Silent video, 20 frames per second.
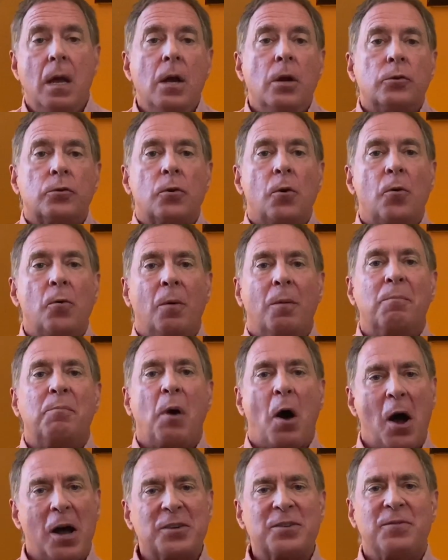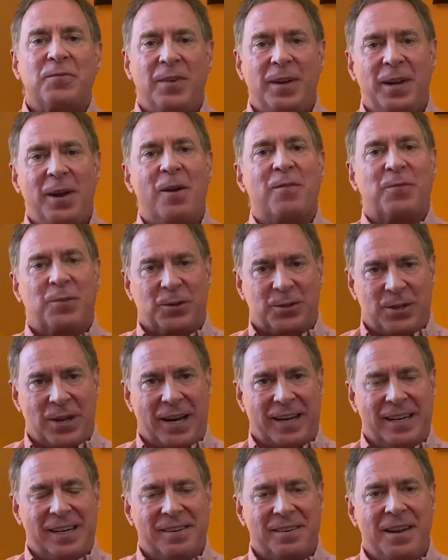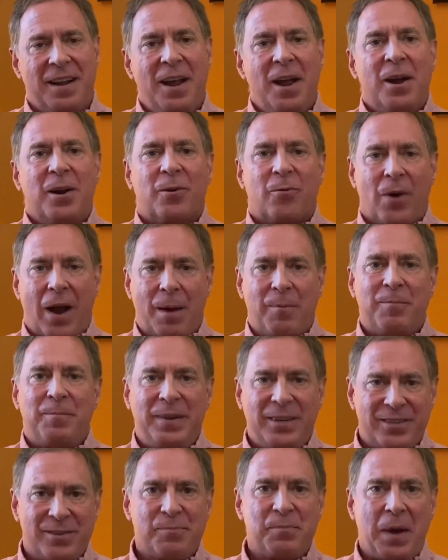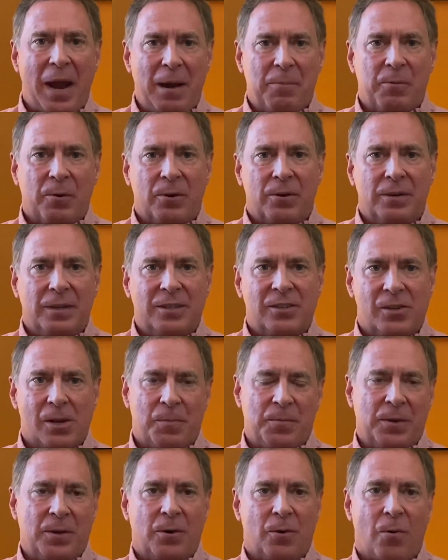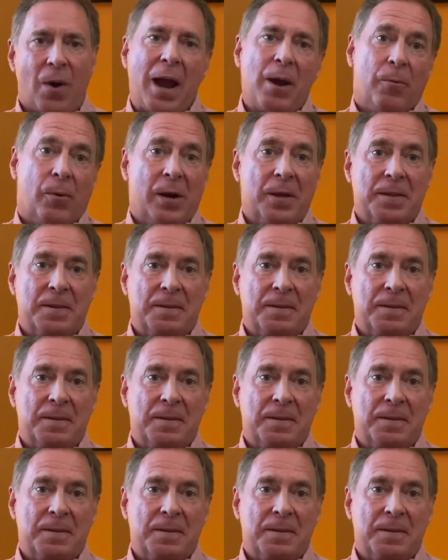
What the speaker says: So pause the video for a second, grab a piece of paper and something to write with.